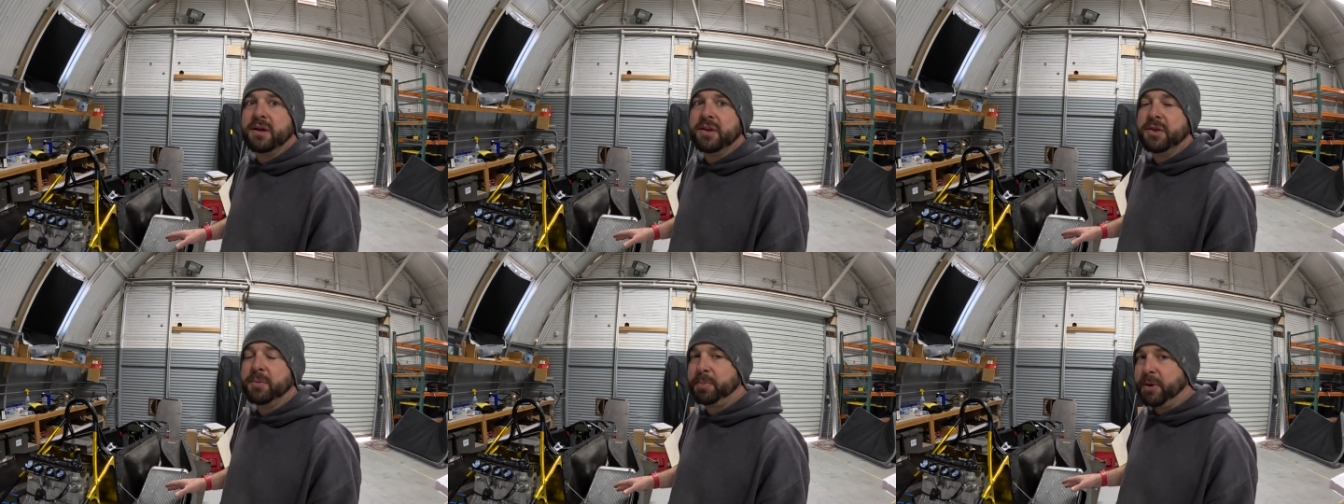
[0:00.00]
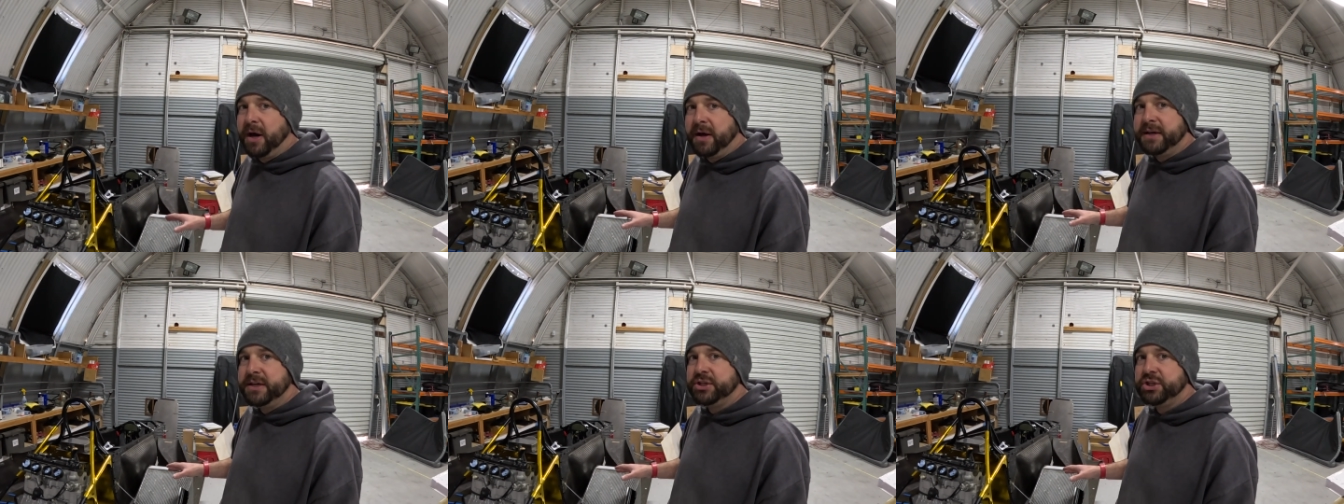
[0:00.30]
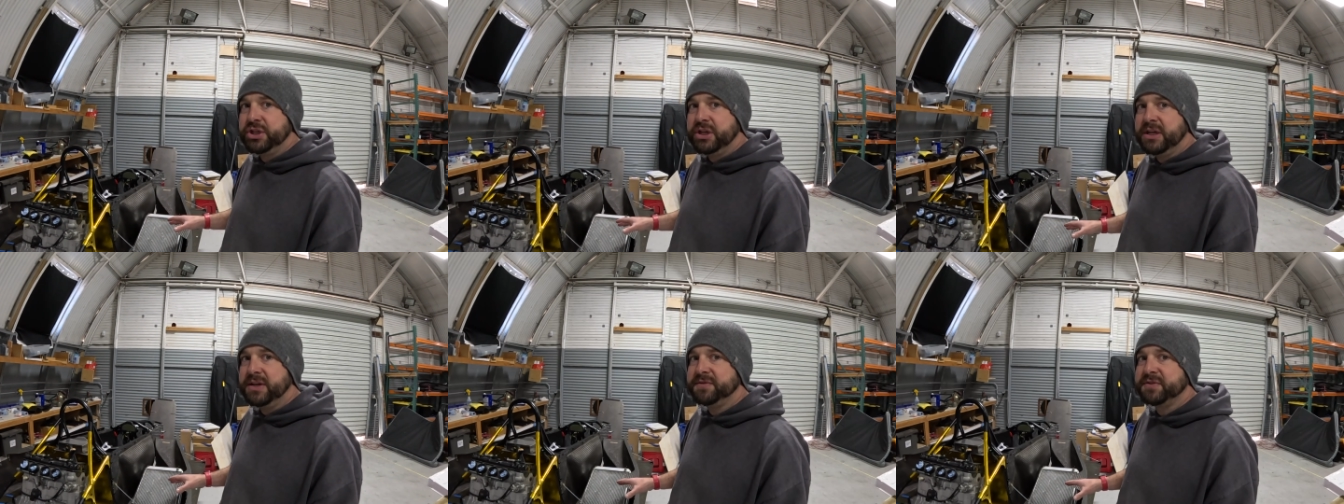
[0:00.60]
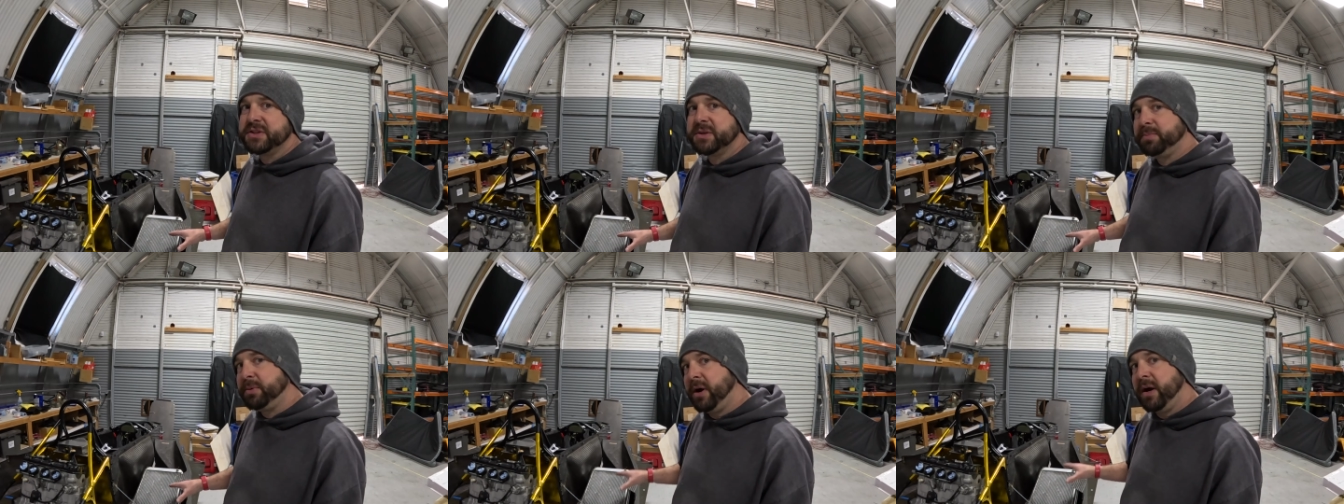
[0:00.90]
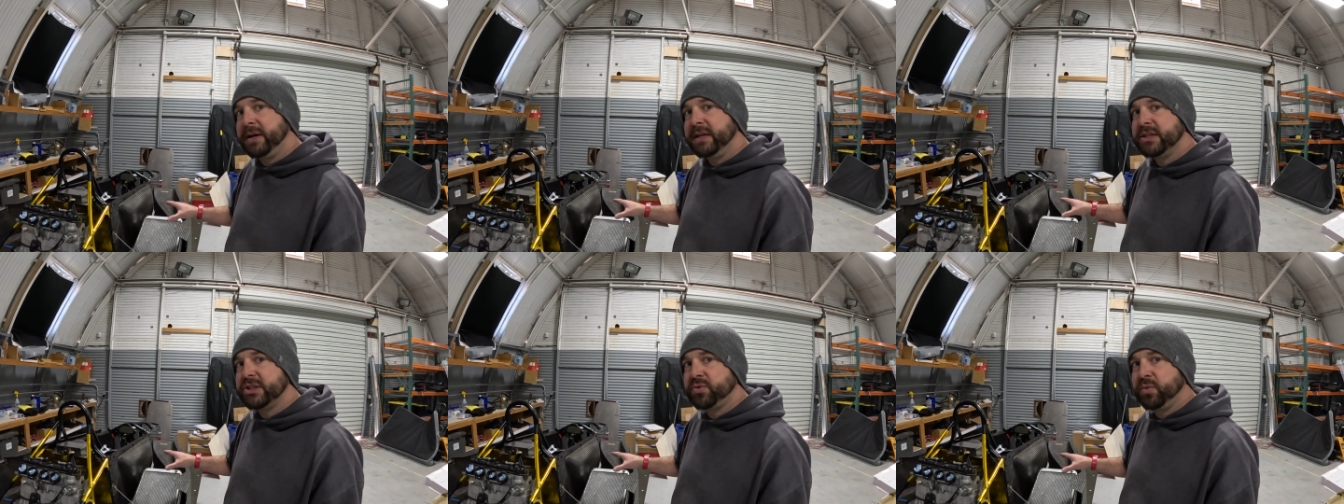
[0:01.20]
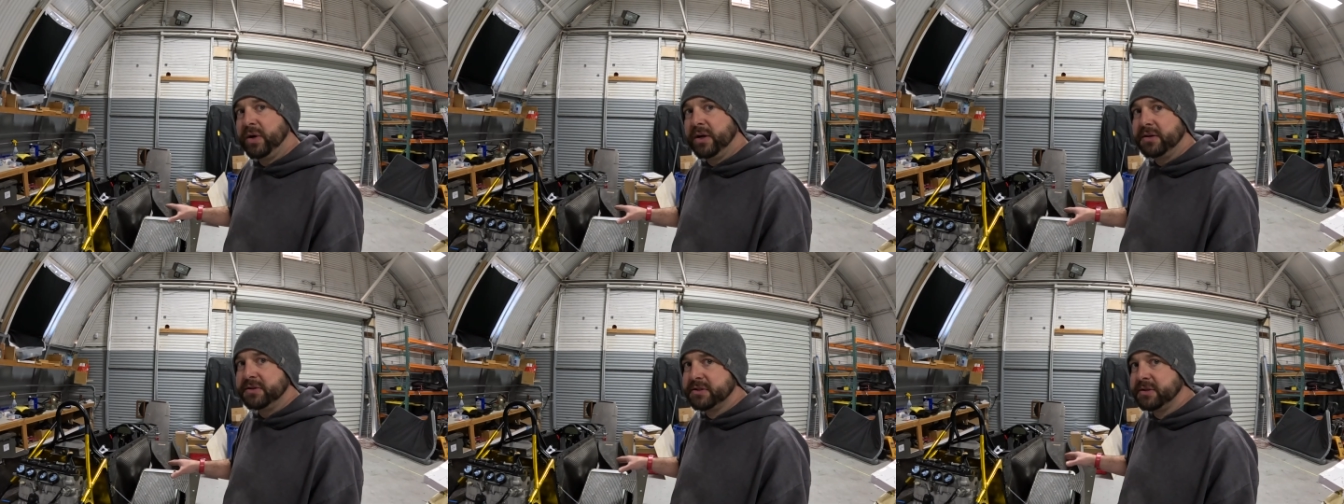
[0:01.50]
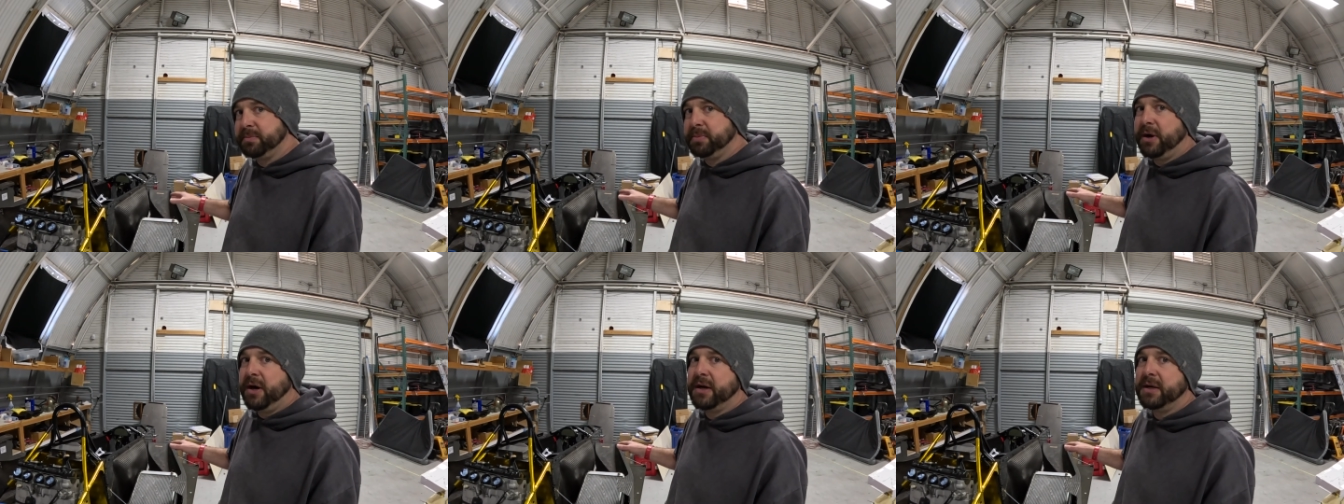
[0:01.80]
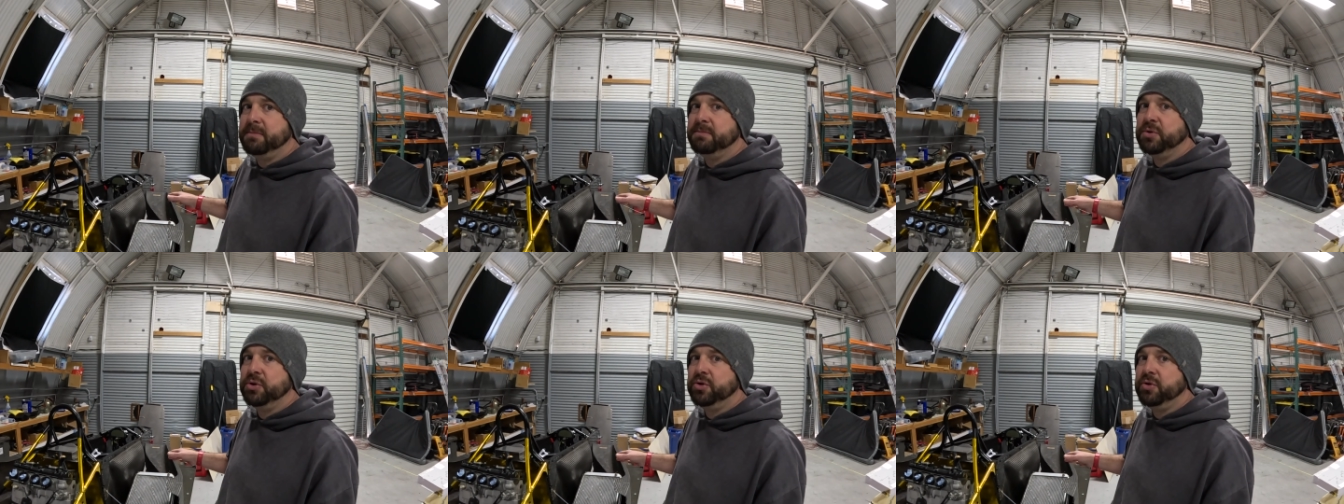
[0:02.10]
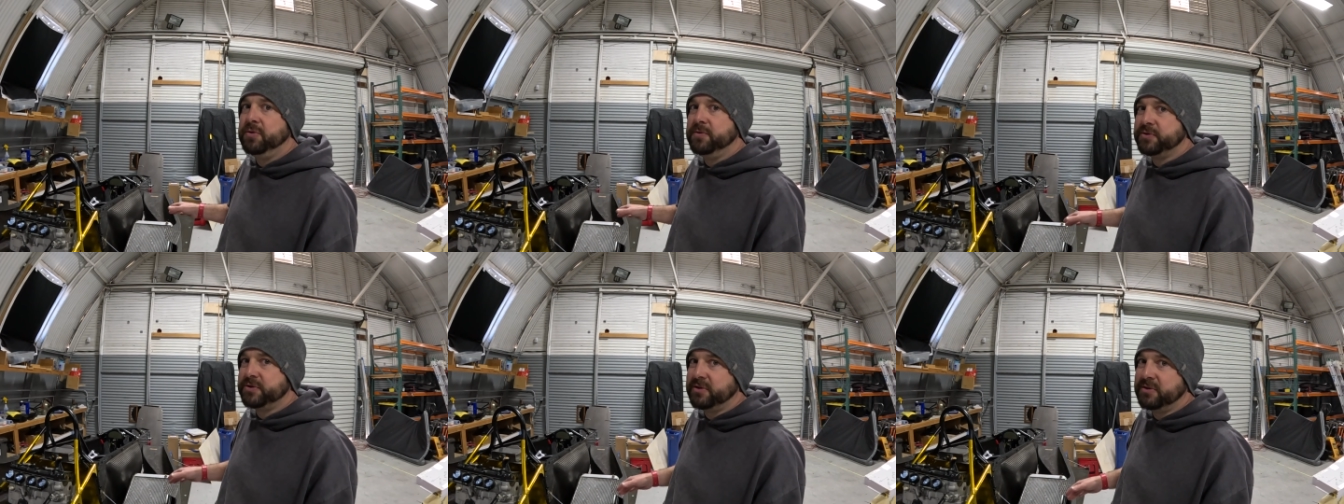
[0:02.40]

the body shifts, the body swells, the body moves.